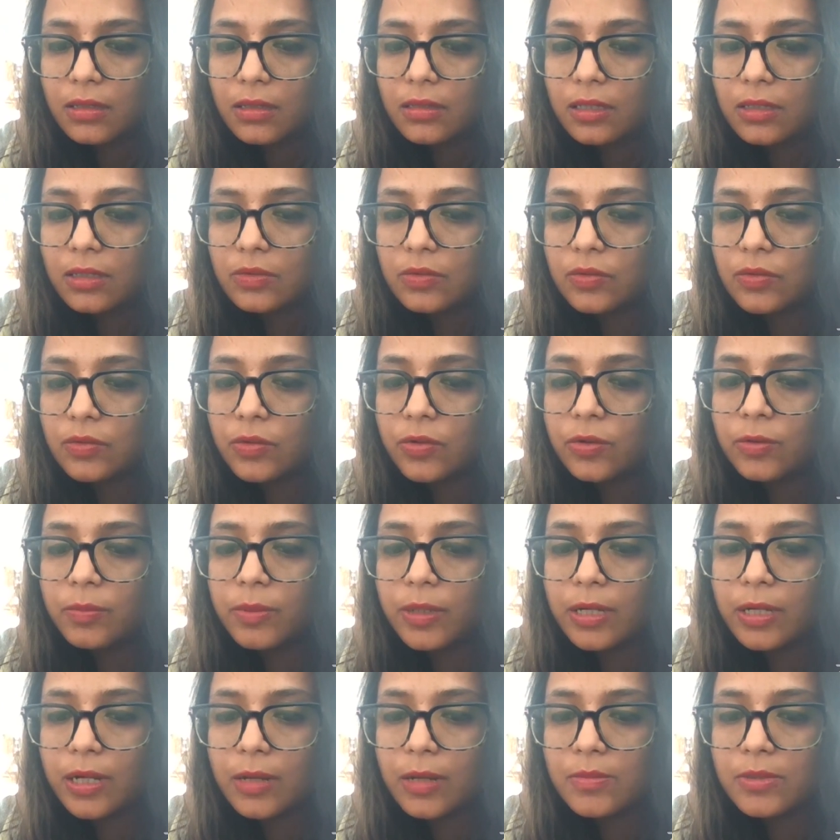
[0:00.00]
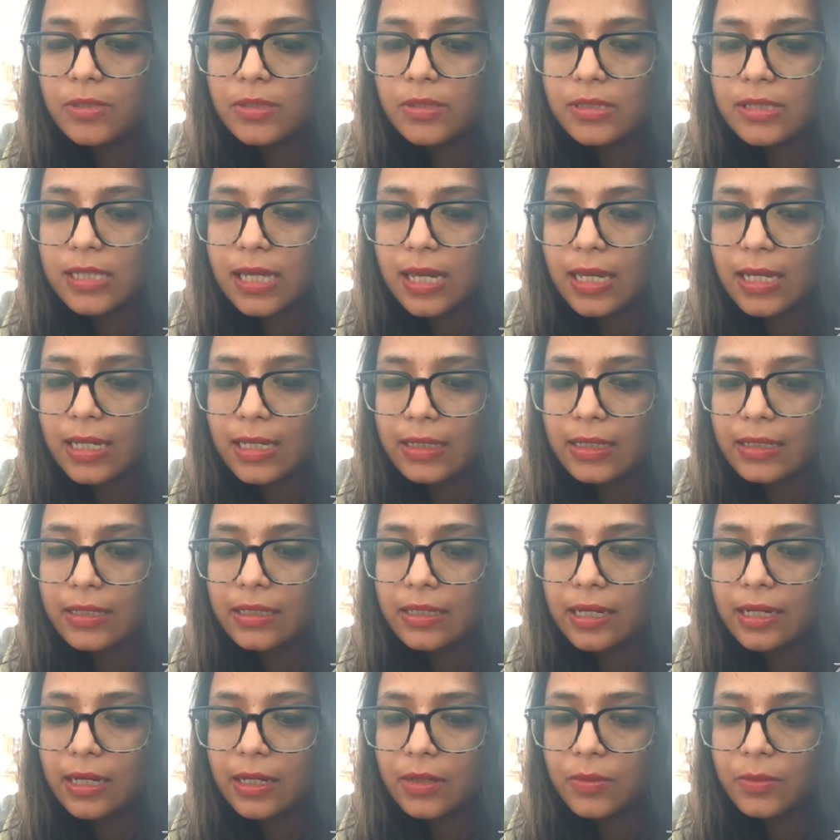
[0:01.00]
The throat becomes a
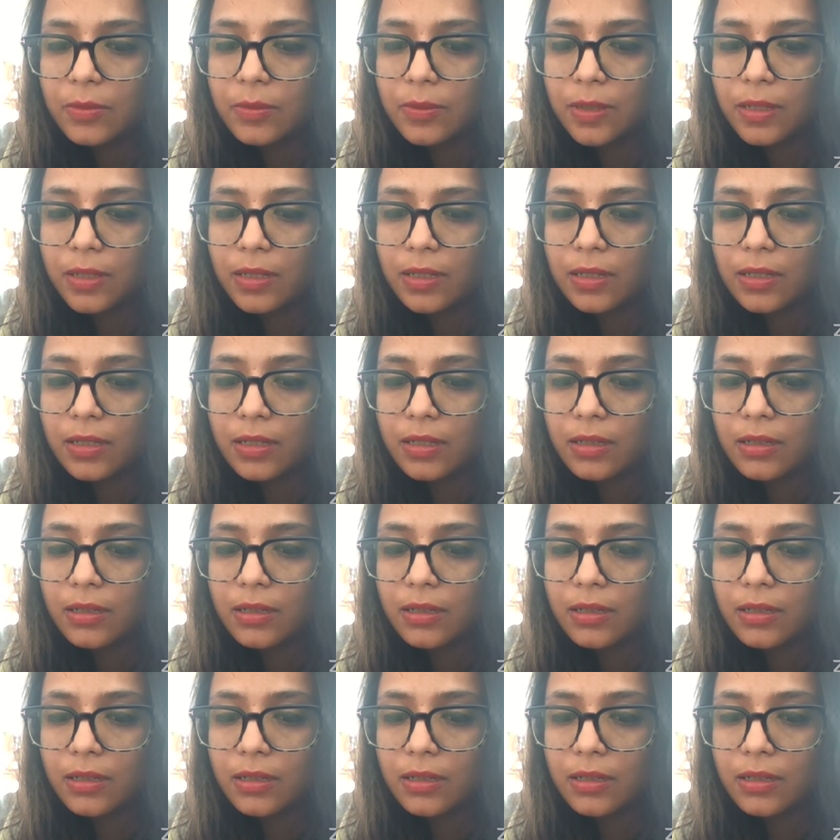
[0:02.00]
silent gateway.